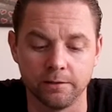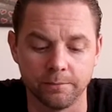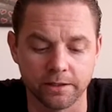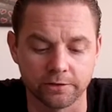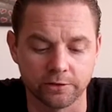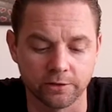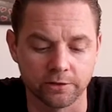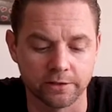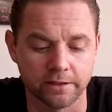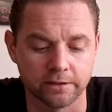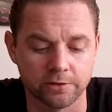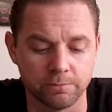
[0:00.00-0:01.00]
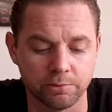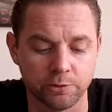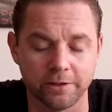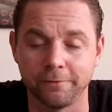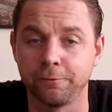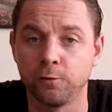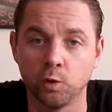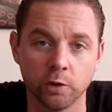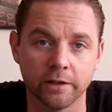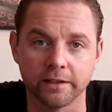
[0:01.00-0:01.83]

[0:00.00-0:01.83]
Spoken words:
external connection point for